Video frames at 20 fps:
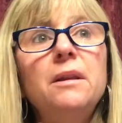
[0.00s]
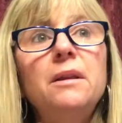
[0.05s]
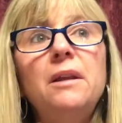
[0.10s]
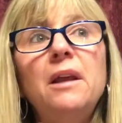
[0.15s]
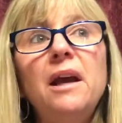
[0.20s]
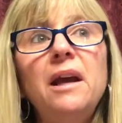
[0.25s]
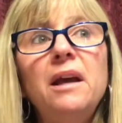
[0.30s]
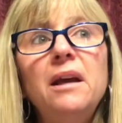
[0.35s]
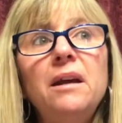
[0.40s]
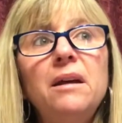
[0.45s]

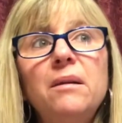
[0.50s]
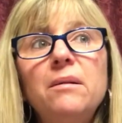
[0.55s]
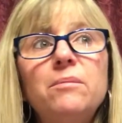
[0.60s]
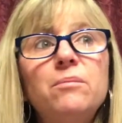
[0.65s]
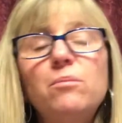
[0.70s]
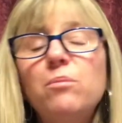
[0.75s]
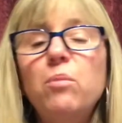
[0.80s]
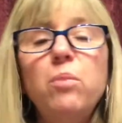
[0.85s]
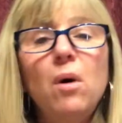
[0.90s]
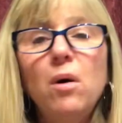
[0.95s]
They
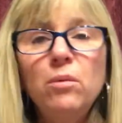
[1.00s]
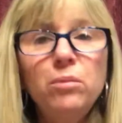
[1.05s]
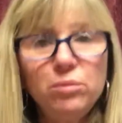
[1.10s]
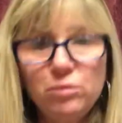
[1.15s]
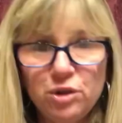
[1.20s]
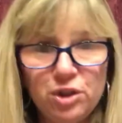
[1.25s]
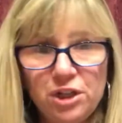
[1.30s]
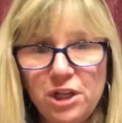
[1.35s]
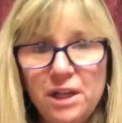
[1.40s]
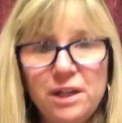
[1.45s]

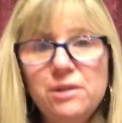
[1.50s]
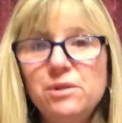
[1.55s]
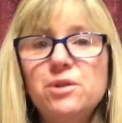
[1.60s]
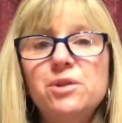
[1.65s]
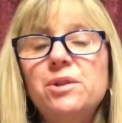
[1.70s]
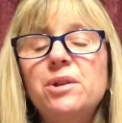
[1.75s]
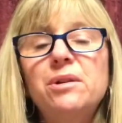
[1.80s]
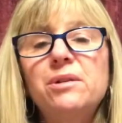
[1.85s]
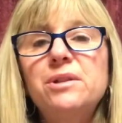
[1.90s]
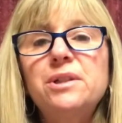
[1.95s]
won't
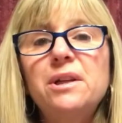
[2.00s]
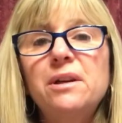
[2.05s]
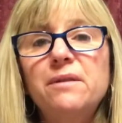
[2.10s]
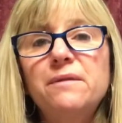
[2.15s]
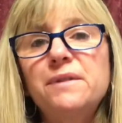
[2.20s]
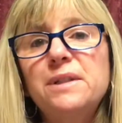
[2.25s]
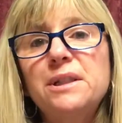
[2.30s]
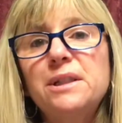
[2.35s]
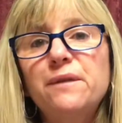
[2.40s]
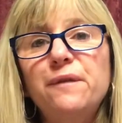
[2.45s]
change
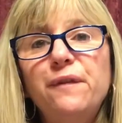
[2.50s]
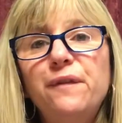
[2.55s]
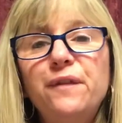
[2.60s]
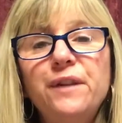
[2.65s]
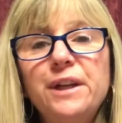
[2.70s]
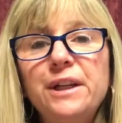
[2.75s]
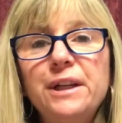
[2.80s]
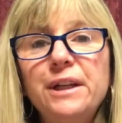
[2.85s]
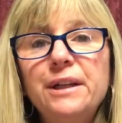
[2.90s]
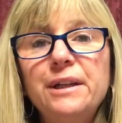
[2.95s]
themselves to
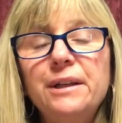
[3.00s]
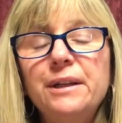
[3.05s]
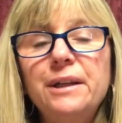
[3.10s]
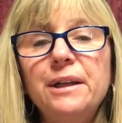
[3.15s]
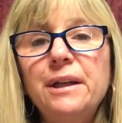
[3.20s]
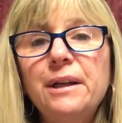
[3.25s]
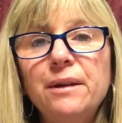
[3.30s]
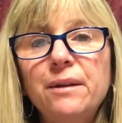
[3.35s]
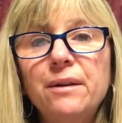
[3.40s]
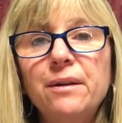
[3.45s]
fit in
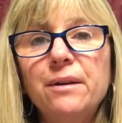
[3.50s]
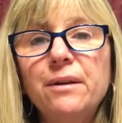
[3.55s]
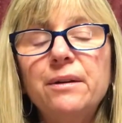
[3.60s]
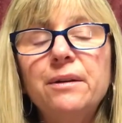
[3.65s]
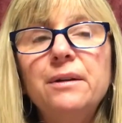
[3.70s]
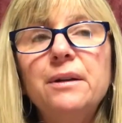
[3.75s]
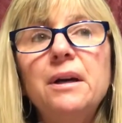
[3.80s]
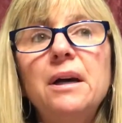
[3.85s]
either.